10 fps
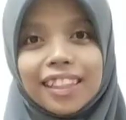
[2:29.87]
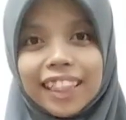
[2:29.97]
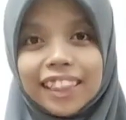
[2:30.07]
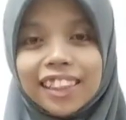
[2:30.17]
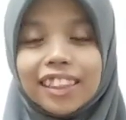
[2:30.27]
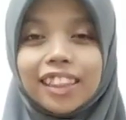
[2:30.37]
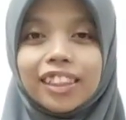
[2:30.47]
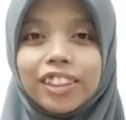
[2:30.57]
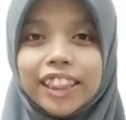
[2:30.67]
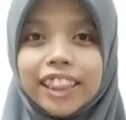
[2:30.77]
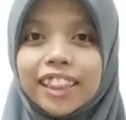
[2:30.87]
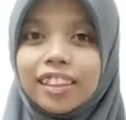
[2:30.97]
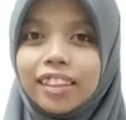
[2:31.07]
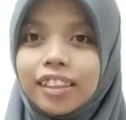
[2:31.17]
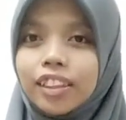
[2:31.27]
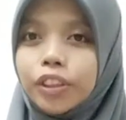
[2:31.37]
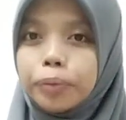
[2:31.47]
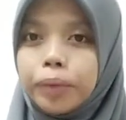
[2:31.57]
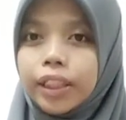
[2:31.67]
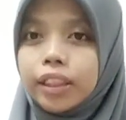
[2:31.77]
Next, the ingredients needed
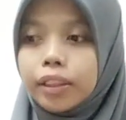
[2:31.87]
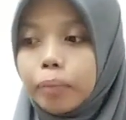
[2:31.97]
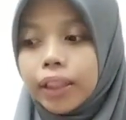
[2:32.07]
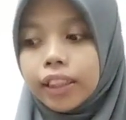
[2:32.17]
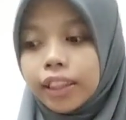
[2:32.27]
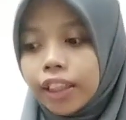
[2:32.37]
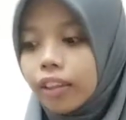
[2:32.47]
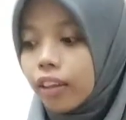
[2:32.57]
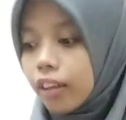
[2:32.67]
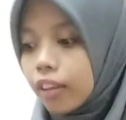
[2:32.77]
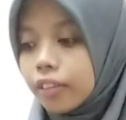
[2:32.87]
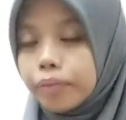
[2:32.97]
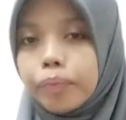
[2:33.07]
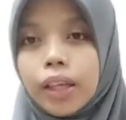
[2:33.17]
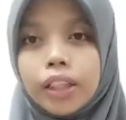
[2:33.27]
to make the batik cake are